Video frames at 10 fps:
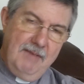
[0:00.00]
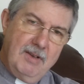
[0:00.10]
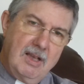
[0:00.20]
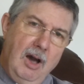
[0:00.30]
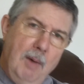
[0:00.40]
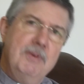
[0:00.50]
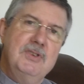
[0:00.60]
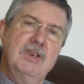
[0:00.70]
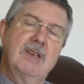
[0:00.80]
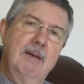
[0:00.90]
If a
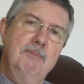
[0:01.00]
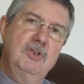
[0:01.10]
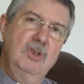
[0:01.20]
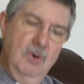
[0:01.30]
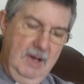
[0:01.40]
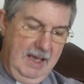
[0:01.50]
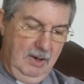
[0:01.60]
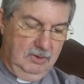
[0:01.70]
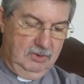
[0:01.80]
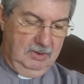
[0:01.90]
carpenter comes to your
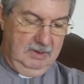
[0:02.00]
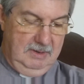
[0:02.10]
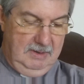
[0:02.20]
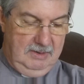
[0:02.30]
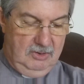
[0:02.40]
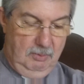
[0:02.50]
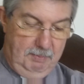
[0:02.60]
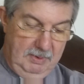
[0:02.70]
house to